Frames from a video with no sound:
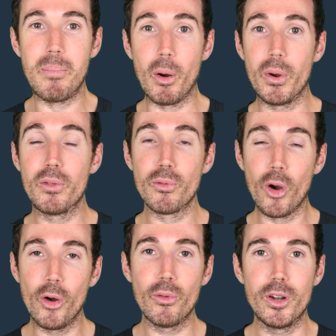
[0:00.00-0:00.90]
But with
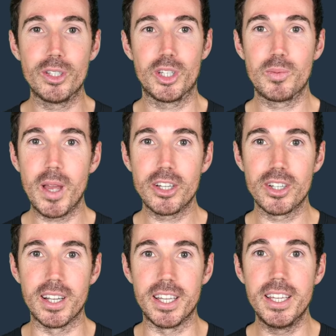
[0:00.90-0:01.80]
road runners
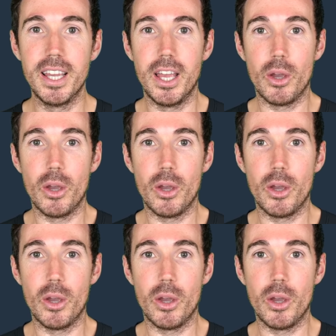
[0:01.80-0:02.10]
especially,